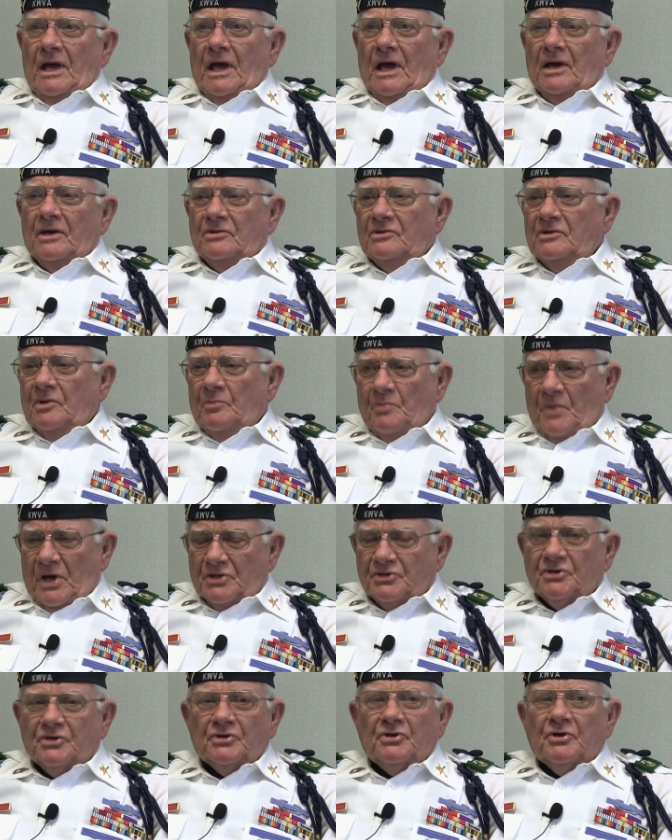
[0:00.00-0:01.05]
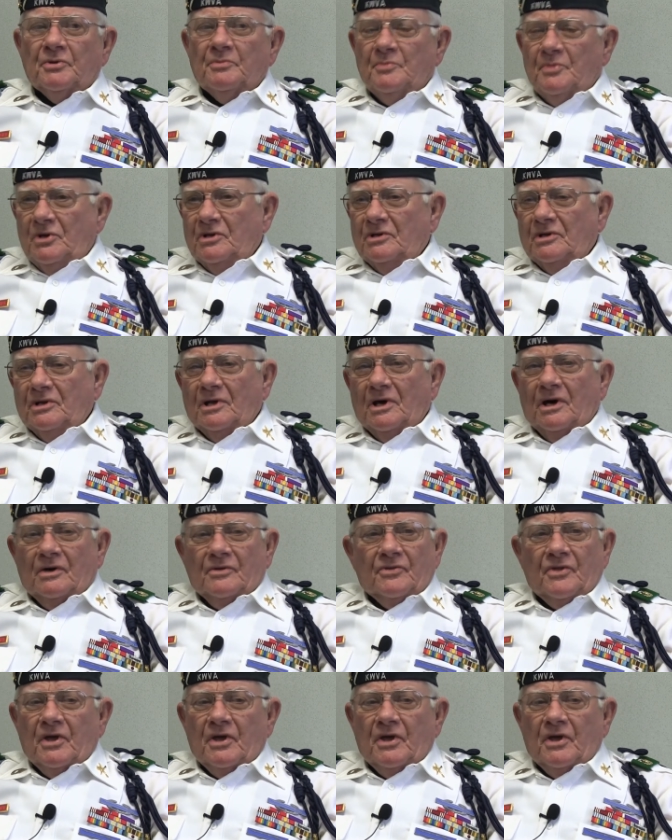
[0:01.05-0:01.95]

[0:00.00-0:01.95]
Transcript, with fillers: and mended them and uh,